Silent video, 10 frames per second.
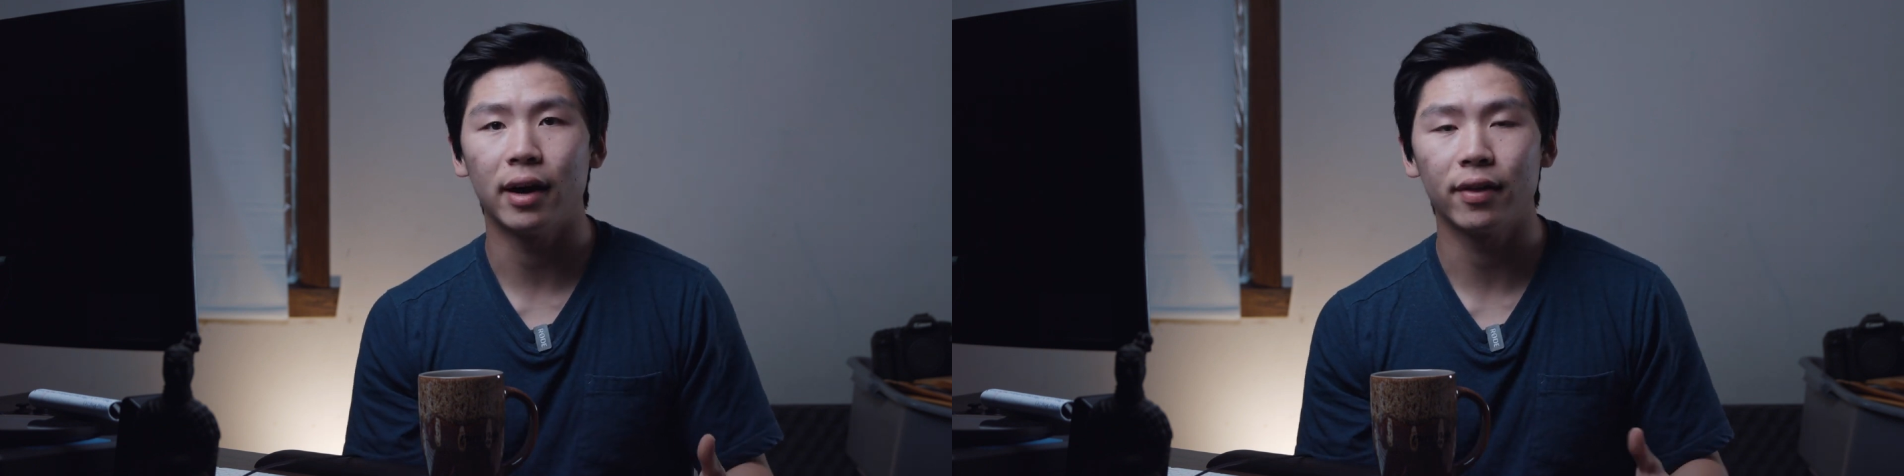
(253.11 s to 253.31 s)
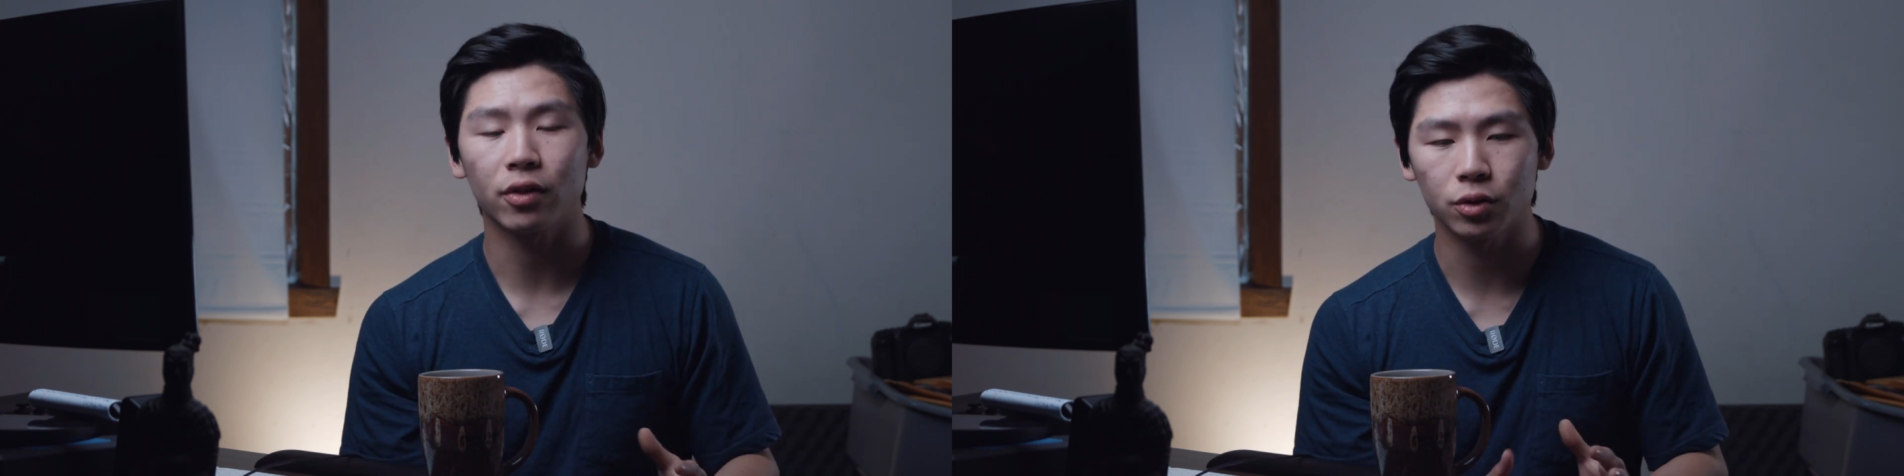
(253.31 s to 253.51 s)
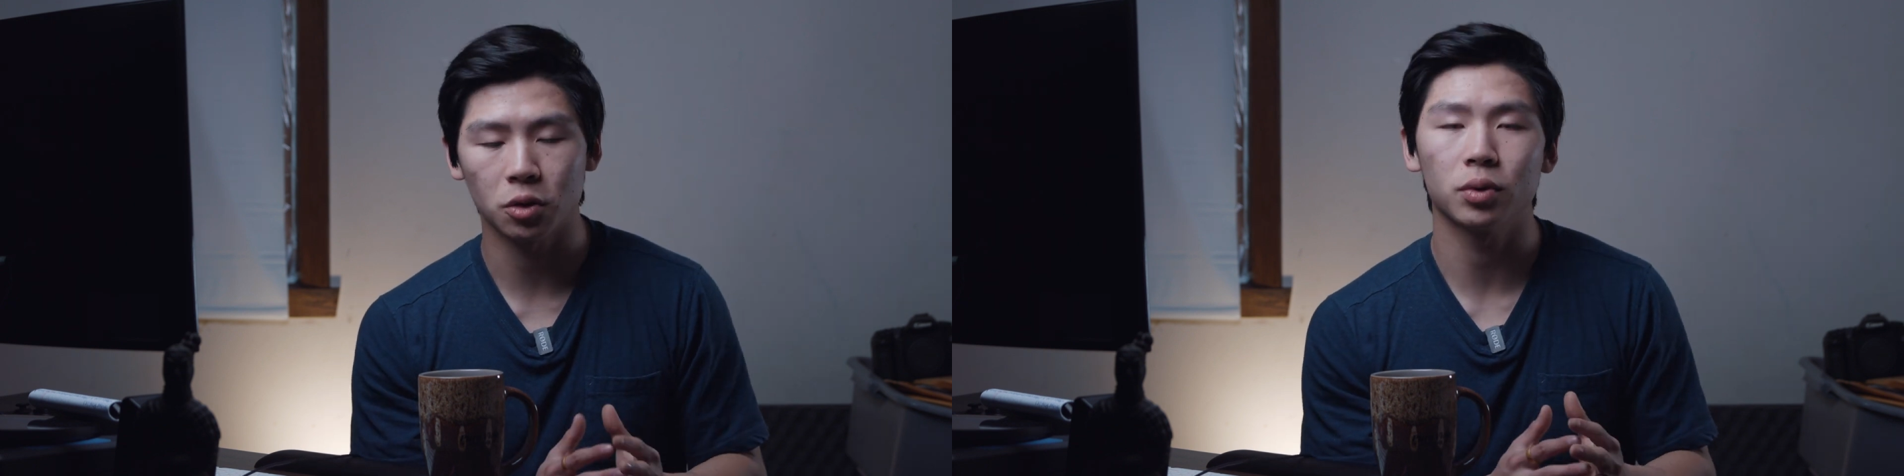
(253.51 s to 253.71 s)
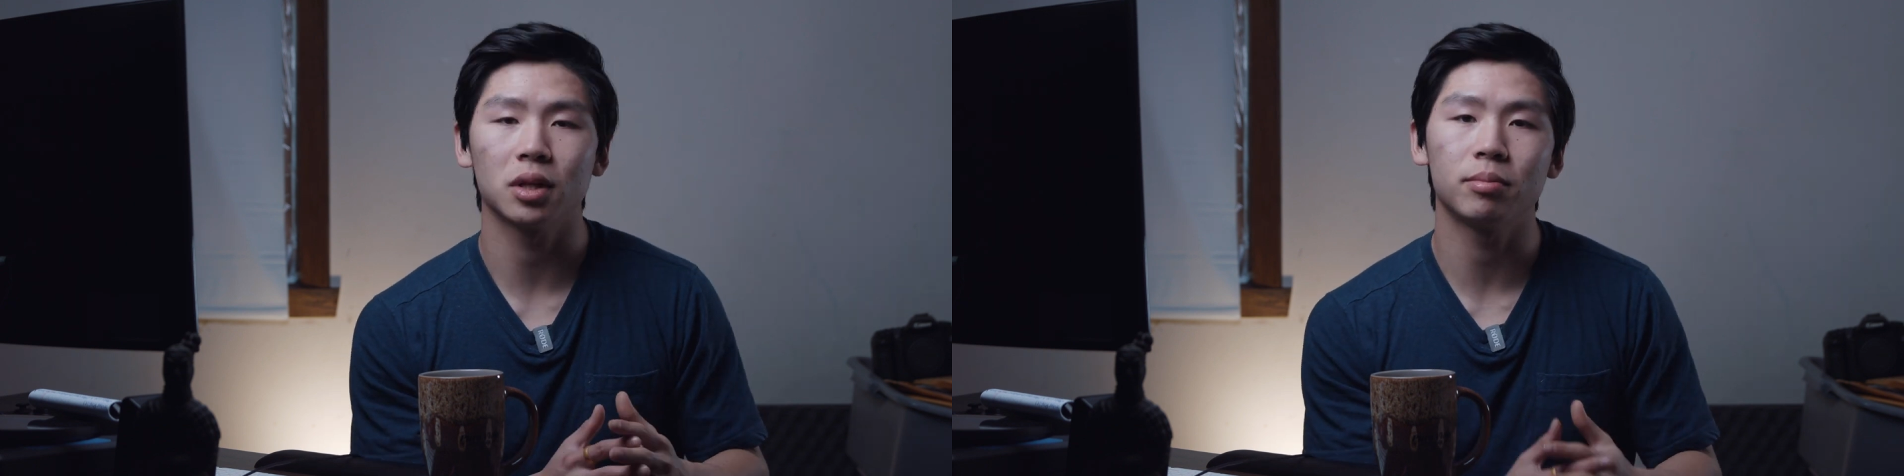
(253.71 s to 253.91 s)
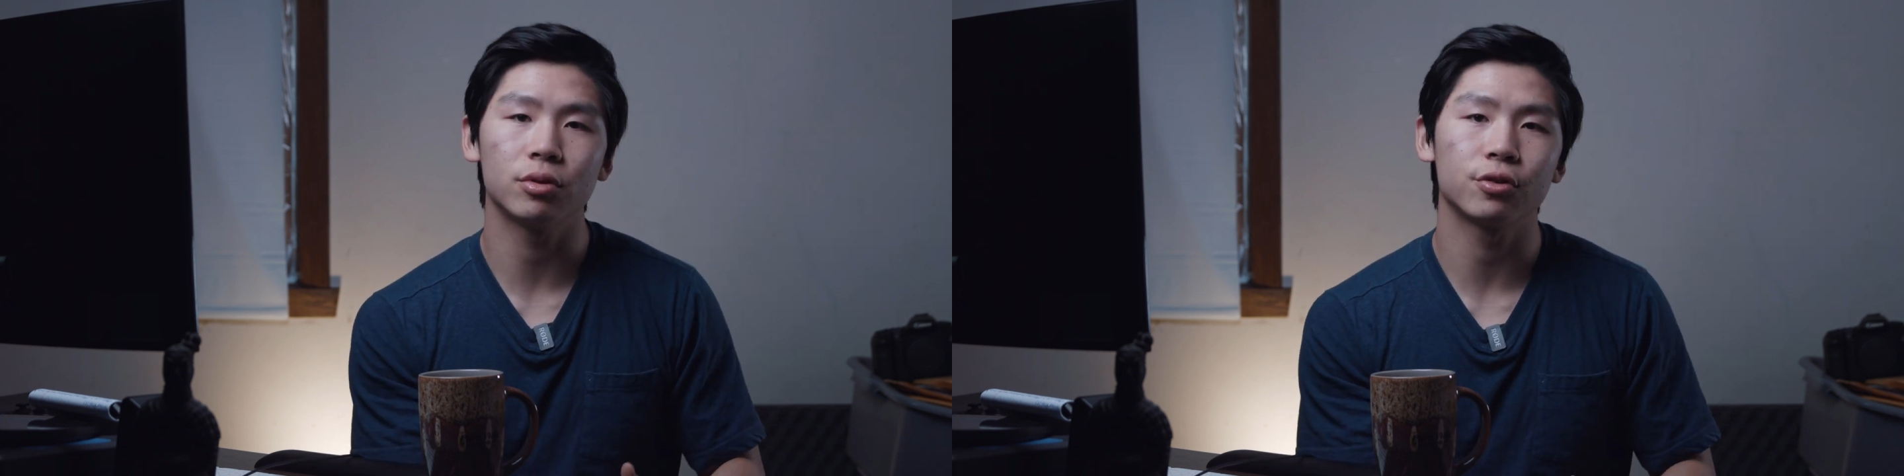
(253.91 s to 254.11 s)
I think those are
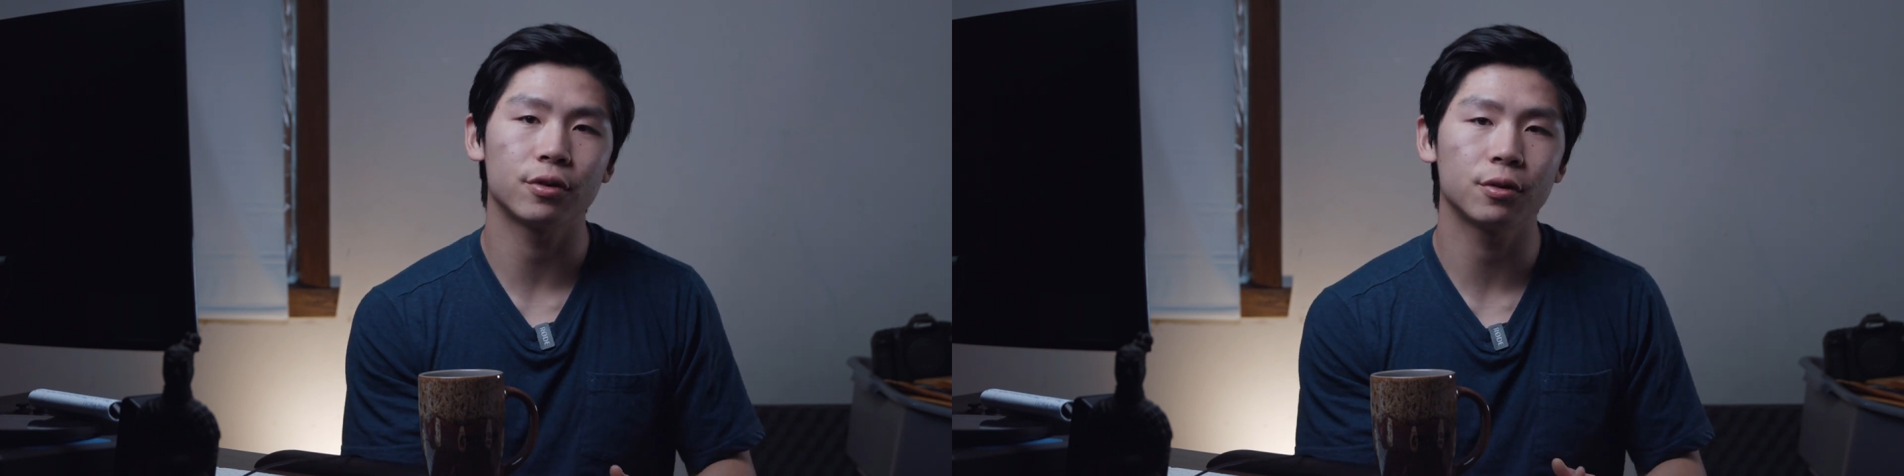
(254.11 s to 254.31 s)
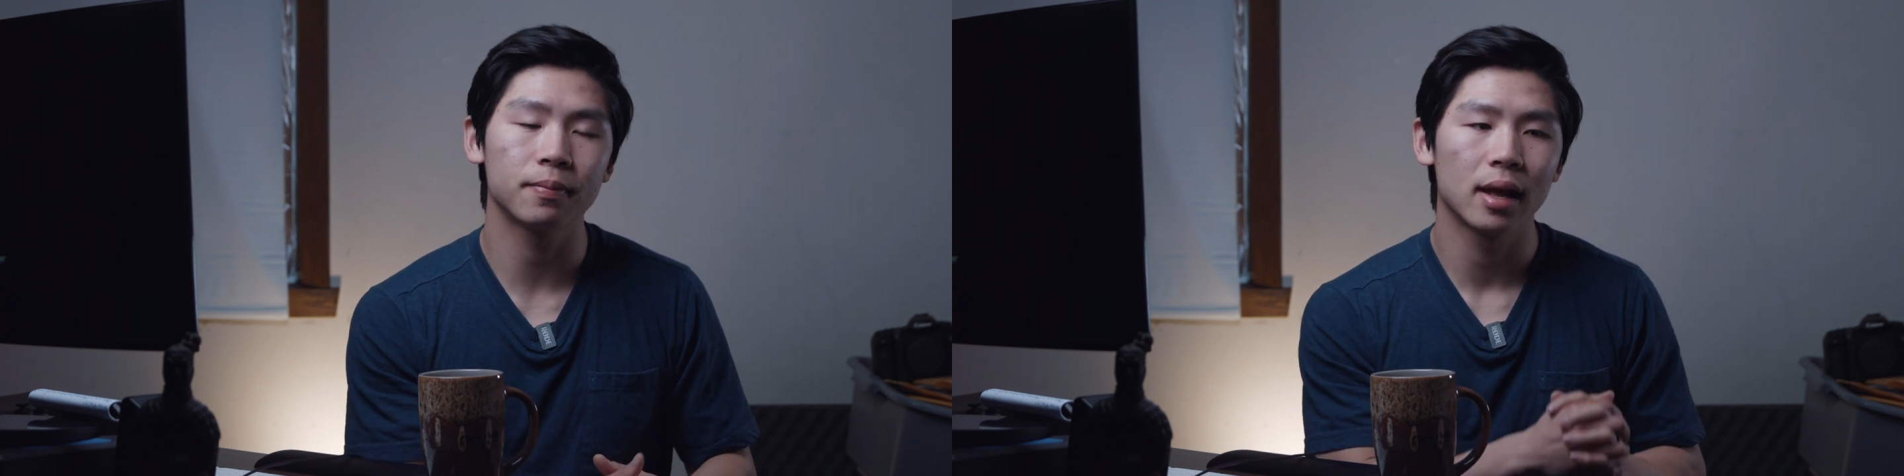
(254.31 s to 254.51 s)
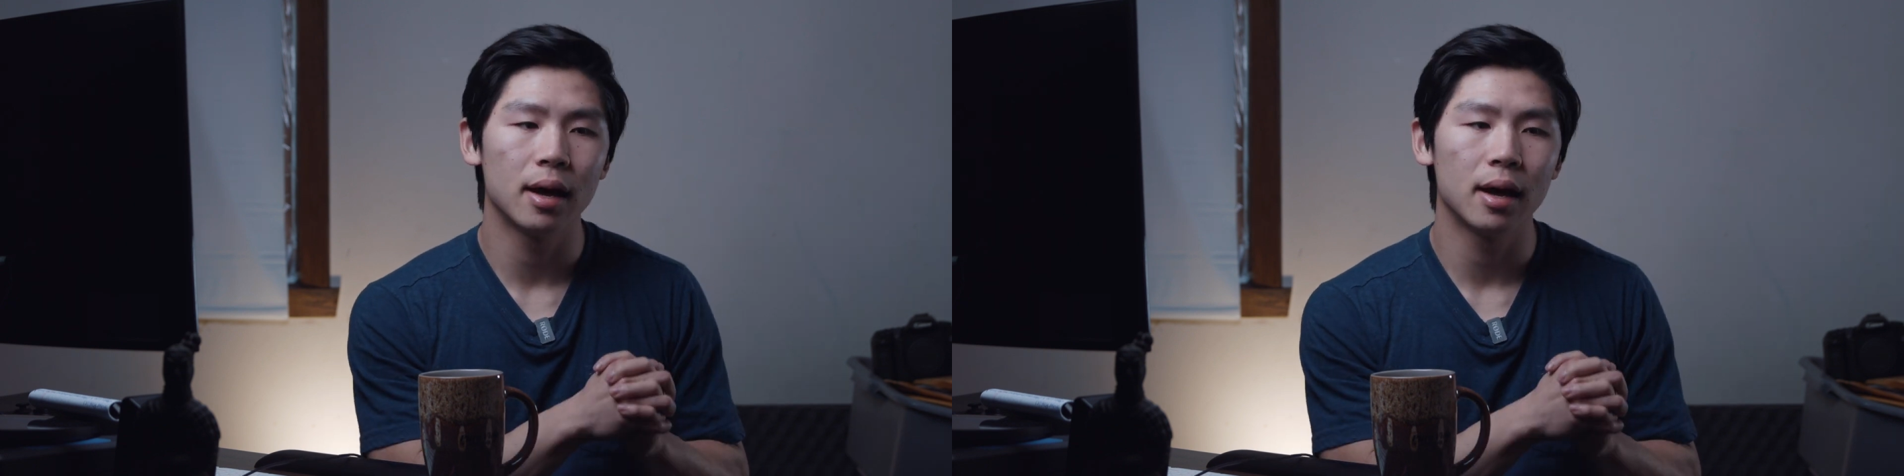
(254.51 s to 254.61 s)
really beautiful,